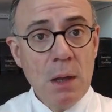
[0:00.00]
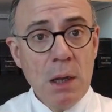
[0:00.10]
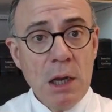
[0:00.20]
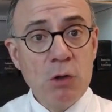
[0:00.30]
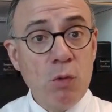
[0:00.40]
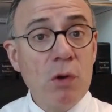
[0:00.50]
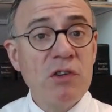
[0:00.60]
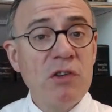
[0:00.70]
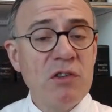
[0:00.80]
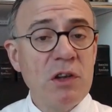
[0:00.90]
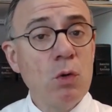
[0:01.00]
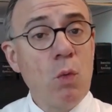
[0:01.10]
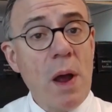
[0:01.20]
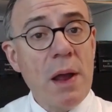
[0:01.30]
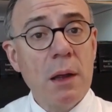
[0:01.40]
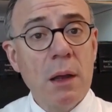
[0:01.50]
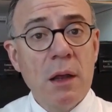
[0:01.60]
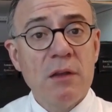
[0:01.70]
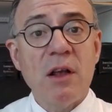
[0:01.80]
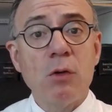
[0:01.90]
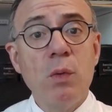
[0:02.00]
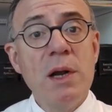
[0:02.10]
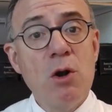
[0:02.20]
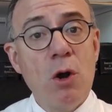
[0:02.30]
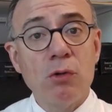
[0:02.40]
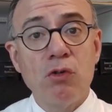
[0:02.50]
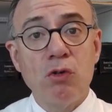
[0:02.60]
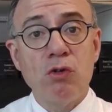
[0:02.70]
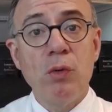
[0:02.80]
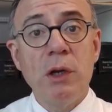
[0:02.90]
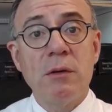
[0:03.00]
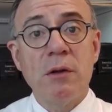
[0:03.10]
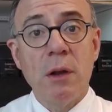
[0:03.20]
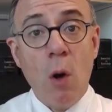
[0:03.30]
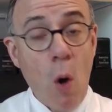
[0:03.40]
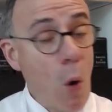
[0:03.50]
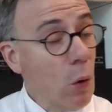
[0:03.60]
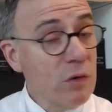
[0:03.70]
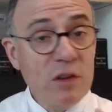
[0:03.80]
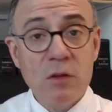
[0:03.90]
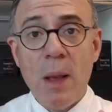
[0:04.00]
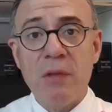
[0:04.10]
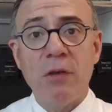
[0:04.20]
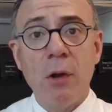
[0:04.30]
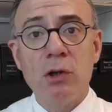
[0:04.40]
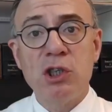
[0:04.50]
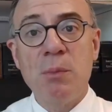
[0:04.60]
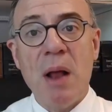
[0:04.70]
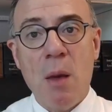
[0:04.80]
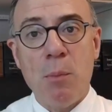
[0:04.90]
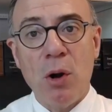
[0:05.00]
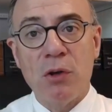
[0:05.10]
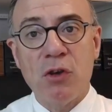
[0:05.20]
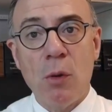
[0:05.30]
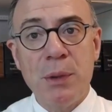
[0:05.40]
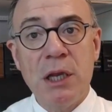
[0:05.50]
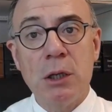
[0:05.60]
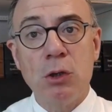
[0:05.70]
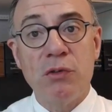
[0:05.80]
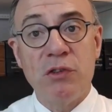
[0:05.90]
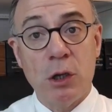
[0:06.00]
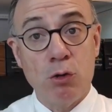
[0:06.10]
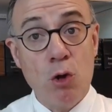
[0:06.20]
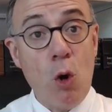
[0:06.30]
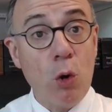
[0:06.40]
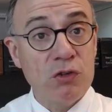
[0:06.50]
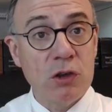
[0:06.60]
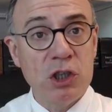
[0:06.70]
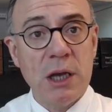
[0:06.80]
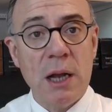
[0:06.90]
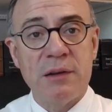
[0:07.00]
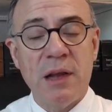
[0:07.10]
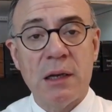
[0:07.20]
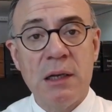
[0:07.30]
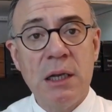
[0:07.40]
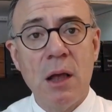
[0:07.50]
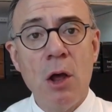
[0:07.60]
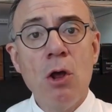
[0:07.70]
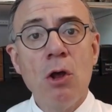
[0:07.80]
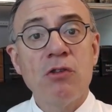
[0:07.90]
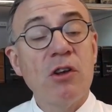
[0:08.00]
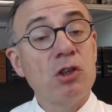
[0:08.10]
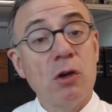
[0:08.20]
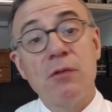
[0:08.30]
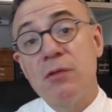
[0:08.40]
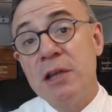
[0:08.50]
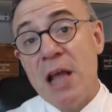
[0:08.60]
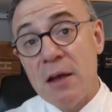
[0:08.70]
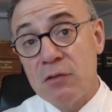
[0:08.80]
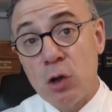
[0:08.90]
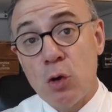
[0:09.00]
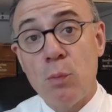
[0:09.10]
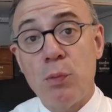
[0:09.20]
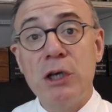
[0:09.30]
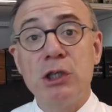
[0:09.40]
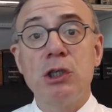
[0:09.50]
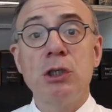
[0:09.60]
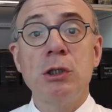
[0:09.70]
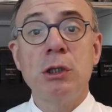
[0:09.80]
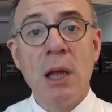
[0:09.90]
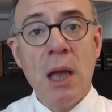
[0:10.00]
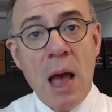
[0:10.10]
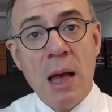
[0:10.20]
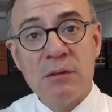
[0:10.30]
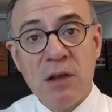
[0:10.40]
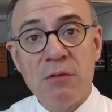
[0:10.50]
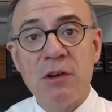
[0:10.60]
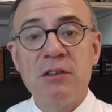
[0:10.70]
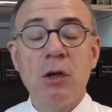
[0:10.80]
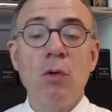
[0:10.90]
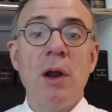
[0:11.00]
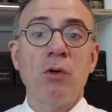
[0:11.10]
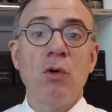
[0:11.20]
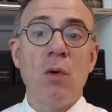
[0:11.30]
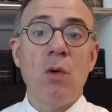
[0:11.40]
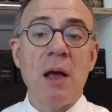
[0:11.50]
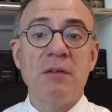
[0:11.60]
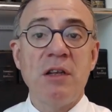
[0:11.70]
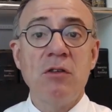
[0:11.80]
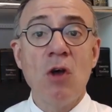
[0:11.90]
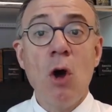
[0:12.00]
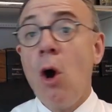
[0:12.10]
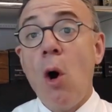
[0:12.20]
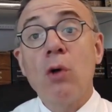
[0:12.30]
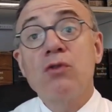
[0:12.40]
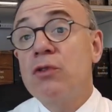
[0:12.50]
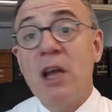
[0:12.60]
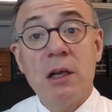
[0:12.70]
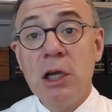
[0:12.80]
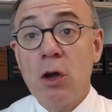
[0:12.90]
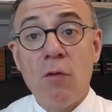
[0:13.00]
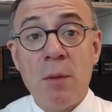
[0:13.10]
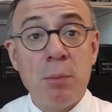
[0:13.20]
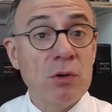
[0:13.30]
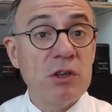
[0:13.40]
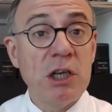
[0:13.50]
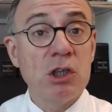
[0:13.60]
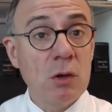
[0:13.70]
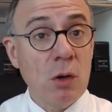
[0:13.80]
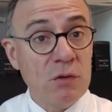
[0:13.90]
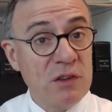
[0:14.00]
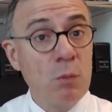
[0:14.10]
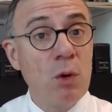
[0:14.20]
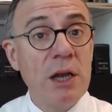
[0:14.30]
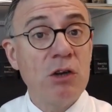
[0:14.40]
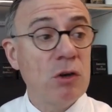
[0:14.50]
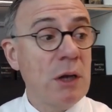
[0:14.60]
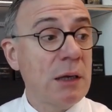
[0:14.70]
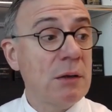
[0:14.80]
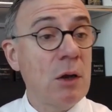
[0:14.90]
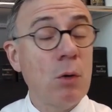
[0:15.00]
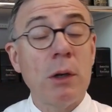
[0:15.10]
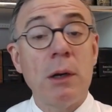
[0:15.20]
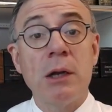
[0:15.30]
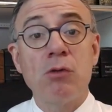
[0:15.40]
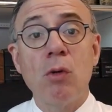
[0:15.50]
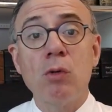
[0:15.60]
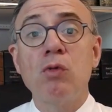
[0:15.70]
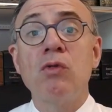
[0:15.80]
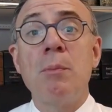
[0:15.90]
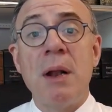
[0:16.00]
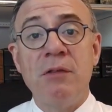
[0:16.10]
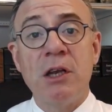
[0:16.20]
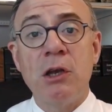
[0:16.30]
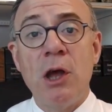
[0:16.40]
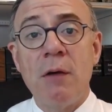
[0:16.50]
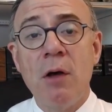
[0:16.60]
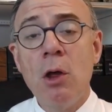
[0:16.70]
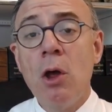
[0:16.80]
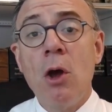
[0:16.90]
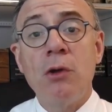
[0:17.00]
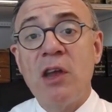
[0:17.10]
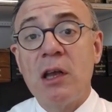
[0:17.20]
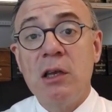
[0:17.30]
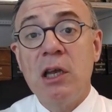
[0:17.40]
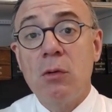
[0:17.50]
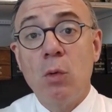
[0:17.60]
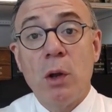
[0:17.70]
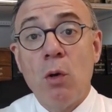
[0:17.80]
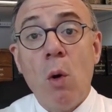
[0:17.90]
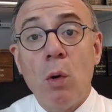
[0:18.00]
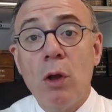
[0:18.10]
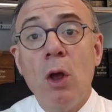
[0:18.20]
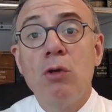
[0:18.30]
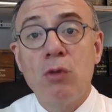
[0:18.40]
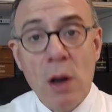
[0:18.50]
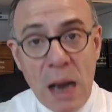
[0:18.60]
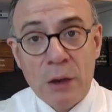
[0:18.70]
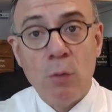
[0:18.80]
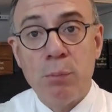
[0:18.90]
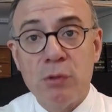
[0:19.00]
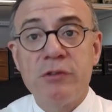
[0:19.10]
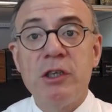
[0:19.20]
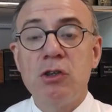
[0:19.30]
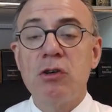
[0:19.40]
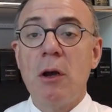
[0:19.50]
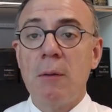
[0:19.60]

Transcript: It was in a way that we learned to treat all this pathology by laparoscopy using neurosurgical technique, such as nerve decompression, intravascular neurolysis, or the technique of implantation of stimulation electrode to the pelvic nerve, a technique we call the LION procedure.